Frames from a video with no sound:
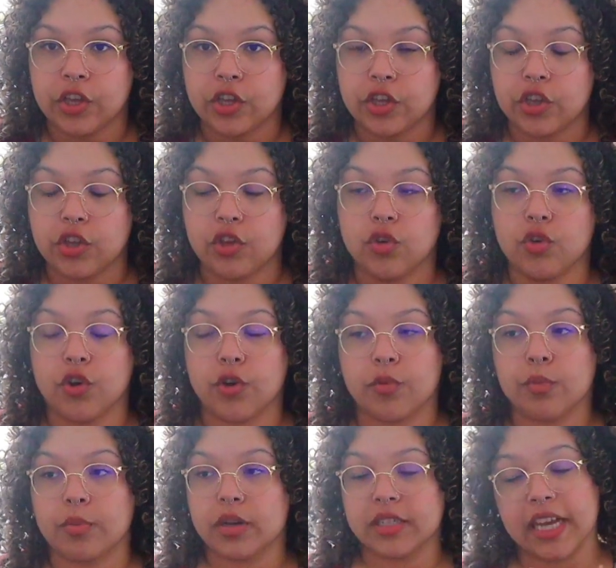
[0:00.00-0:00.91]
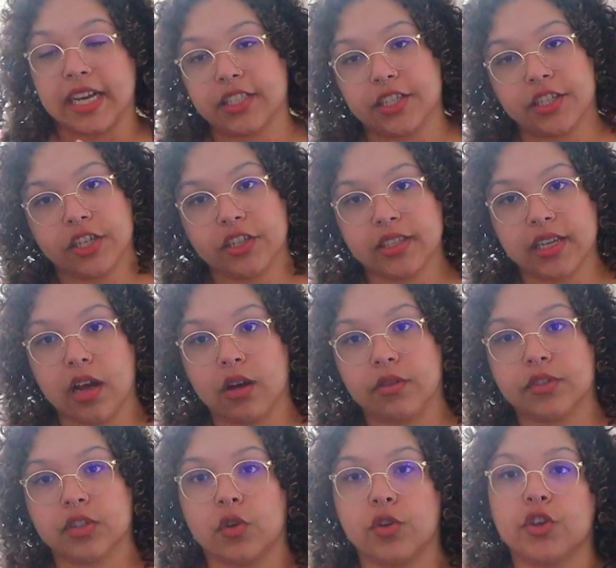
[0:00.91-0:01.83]
you're protecting
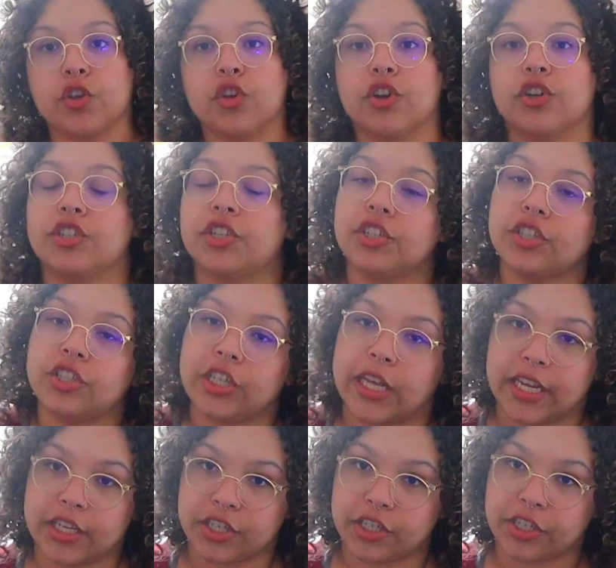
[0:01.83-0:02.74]
yourself. So you're just changing